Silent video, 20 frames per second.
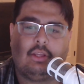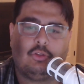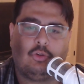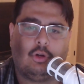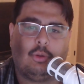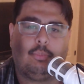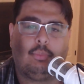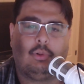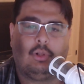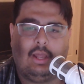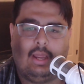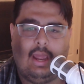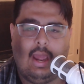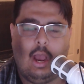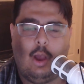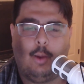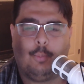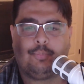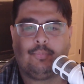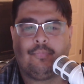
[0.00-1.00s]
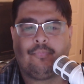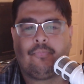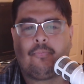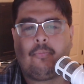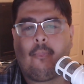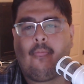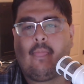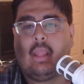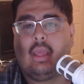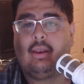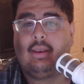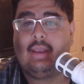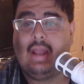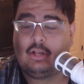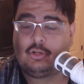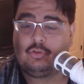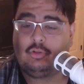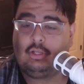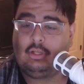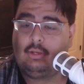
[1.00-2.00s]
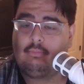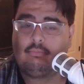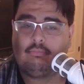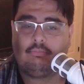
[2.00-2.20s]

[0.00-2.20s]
sort of play out. Naturally,